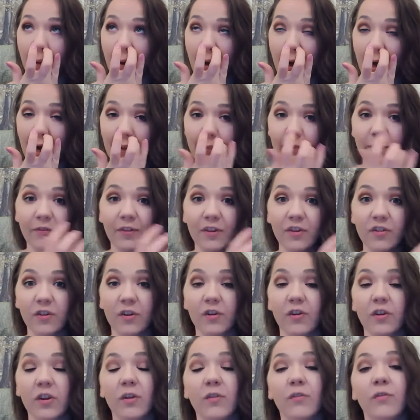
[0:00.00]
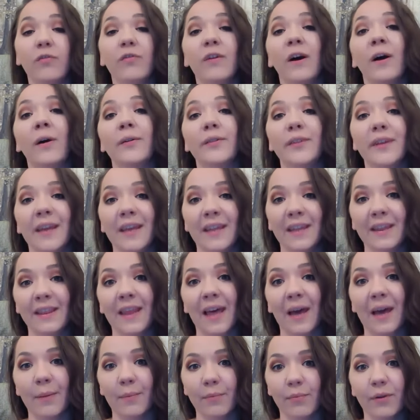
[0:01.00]
hypervigilant you felt in
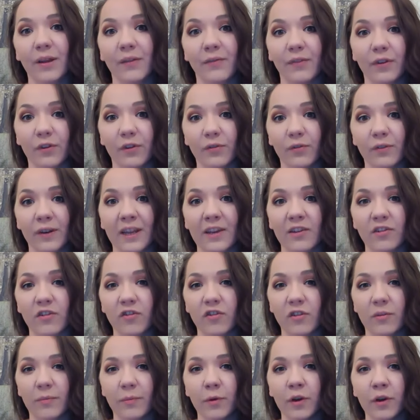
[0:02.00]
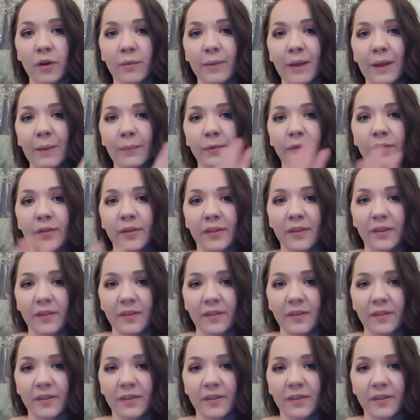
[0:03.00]
that previous relationship. You're going to be able to see the